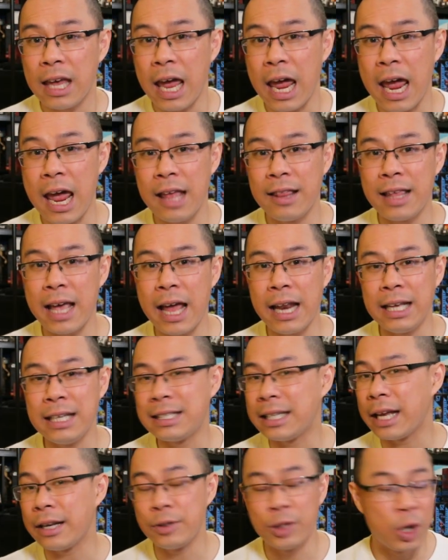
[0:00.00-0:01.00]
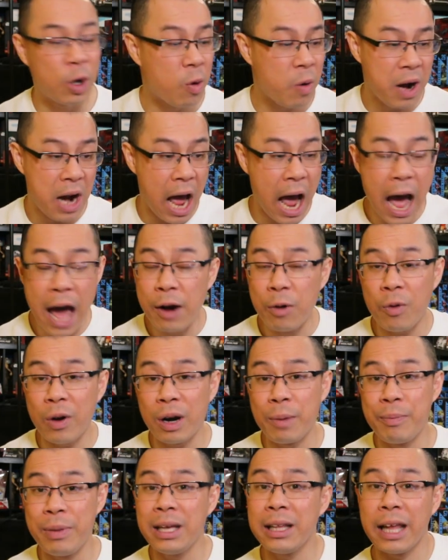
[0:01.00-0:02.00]
And then he said, you know what? I don't
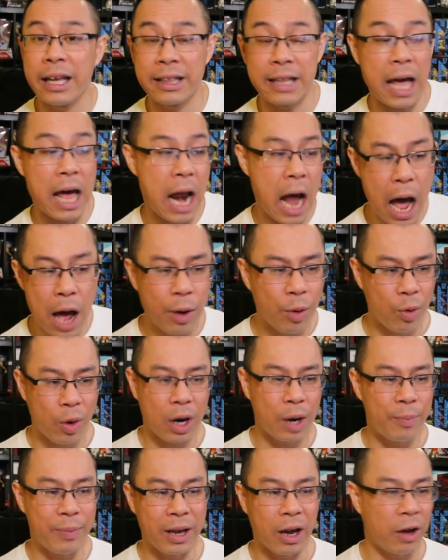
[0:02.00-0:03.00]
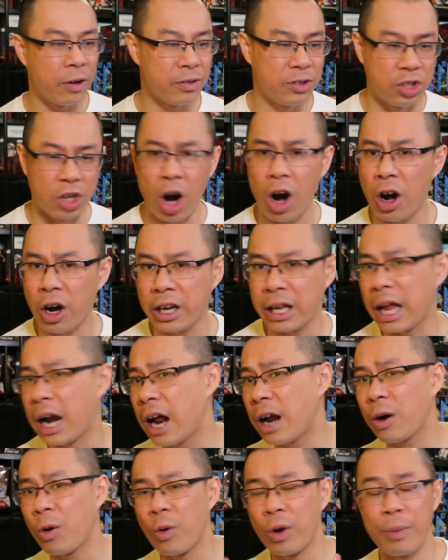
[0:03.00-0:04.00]
want to be like that. I don't want to be all dark and
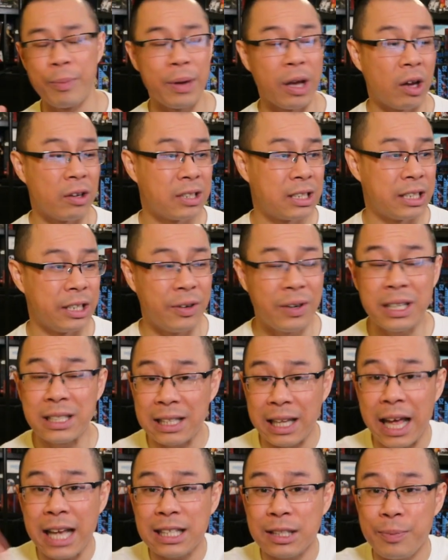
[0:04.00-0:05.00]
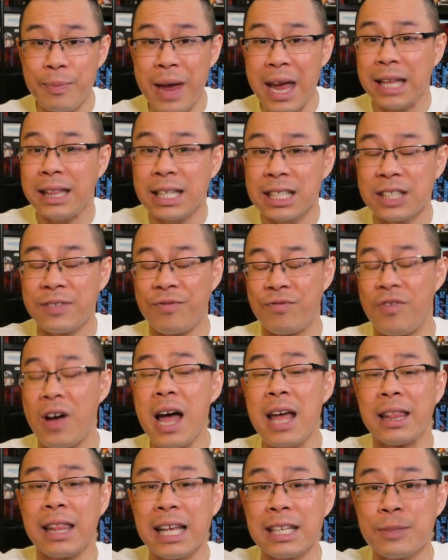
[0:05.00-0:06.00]
I don't want to be all serious. Let's make this
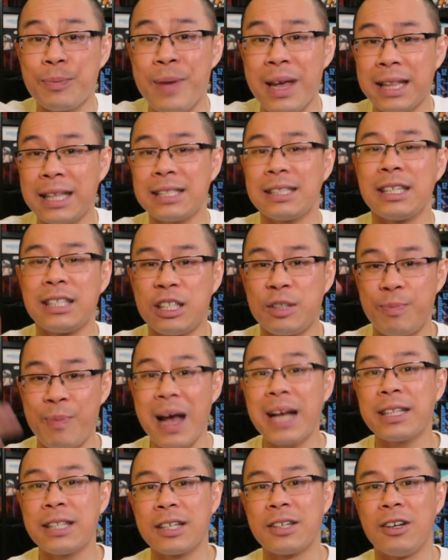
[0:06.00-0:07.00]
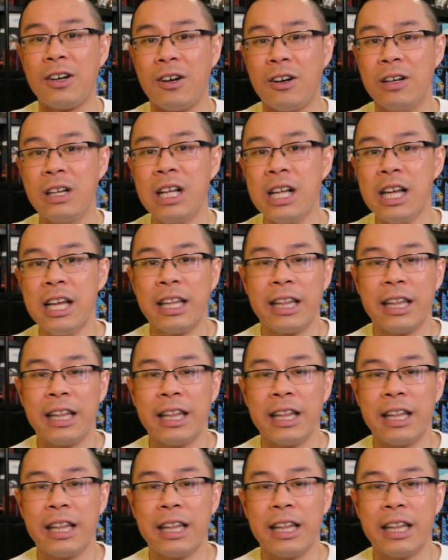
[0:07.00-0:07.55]
fun. Let's make this a spectacle.